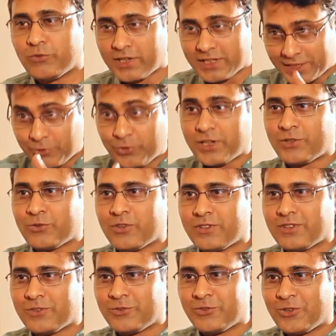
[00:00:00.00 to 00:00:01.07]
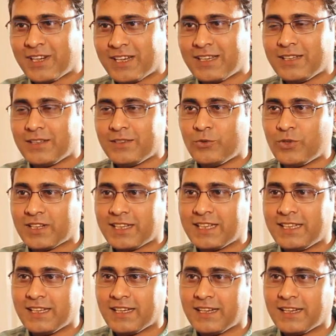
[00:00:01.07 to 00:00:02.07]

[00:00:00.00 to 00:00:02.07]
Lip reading: What you are working here